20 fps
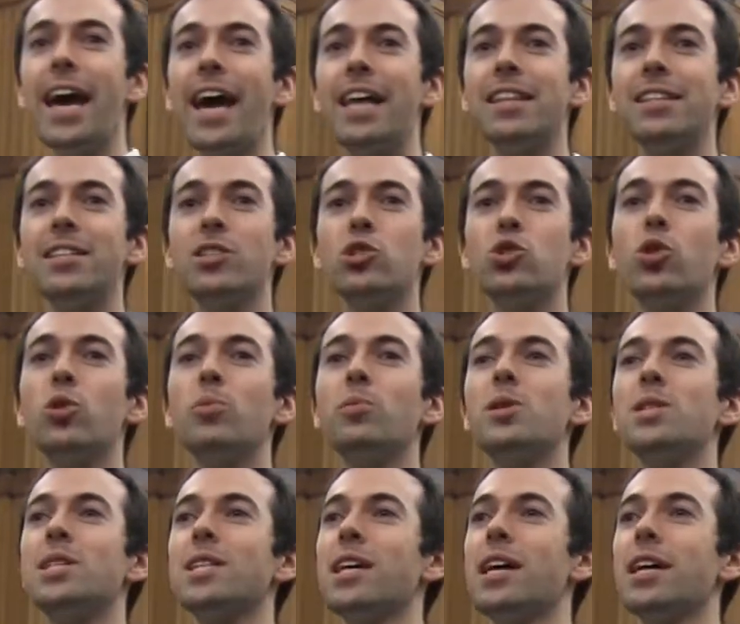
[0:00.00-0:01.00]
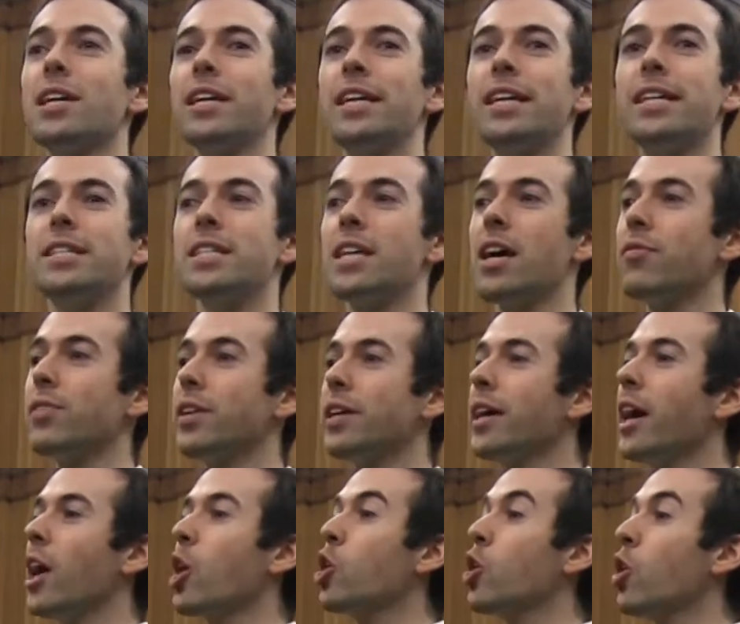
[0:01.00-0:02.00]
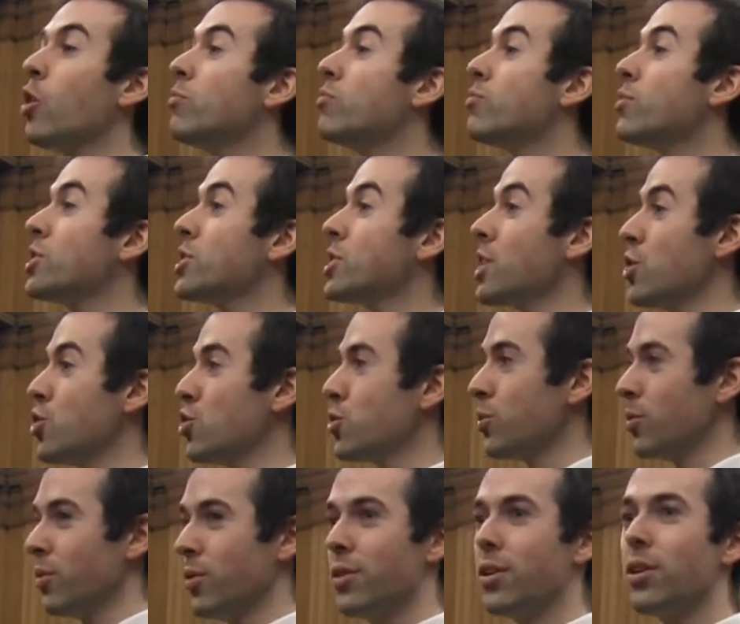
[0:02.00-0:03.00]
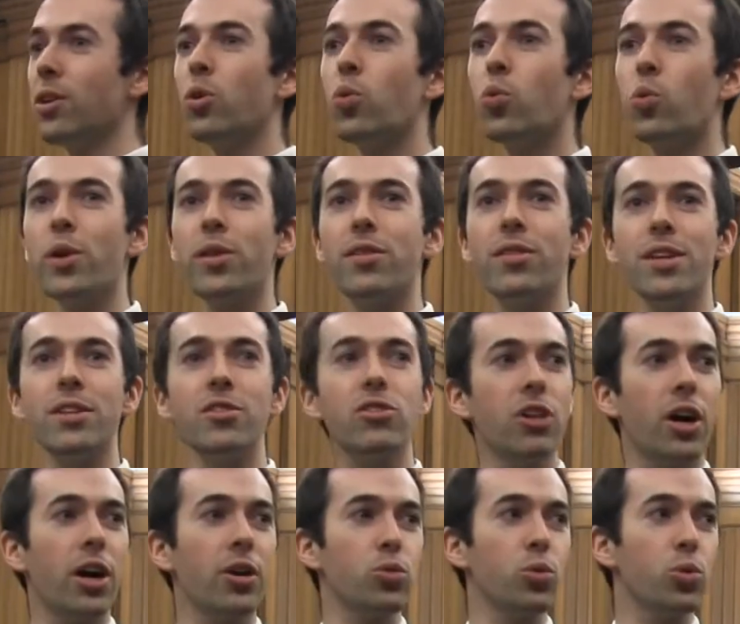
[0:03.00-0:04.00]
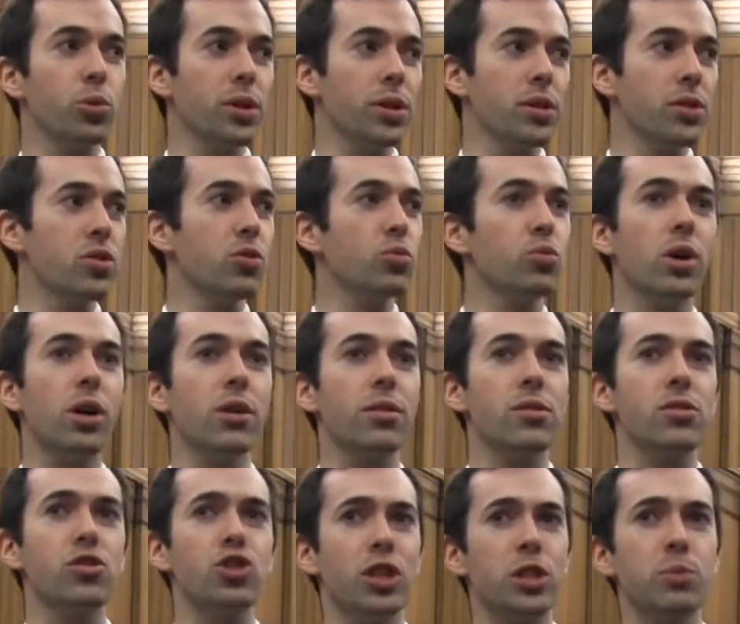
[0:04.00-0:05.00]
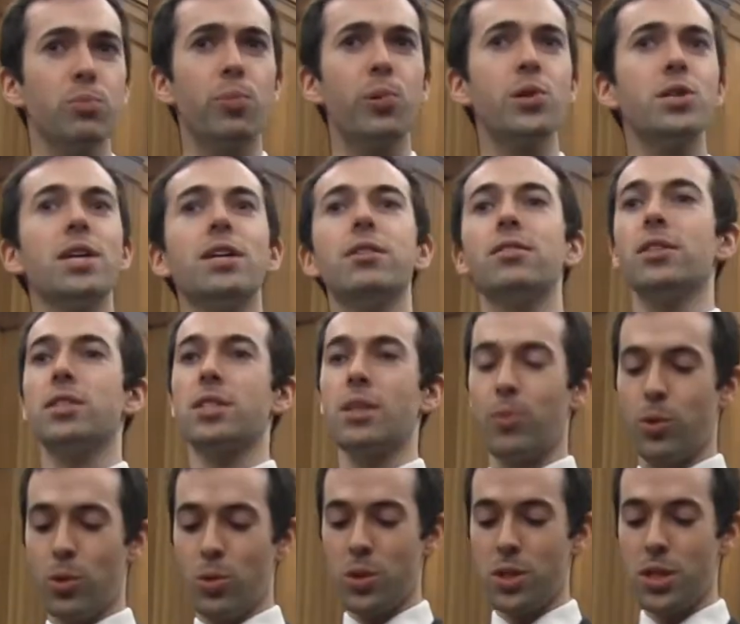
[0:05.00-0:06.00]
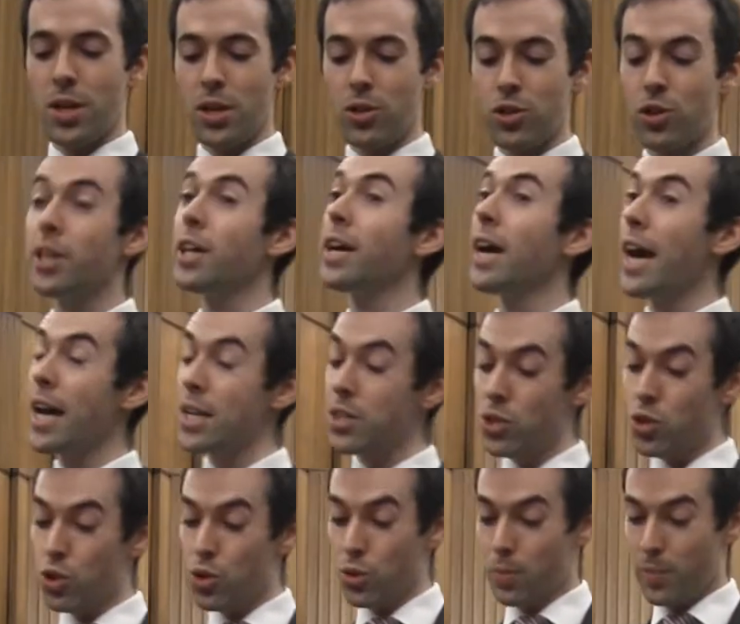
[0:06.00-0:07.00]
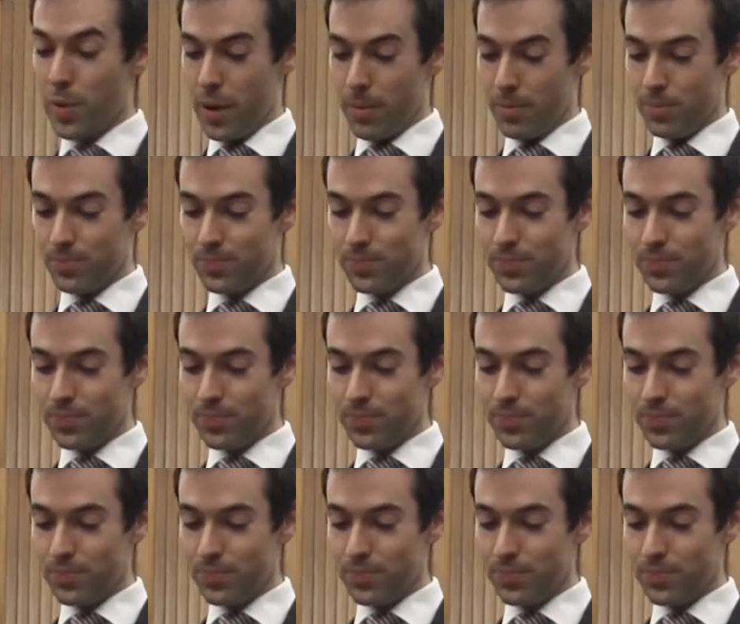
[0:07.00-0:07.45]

And it's almost like he's having a conversation with the entire audience, rather than just presenting someone on stage, as it should be.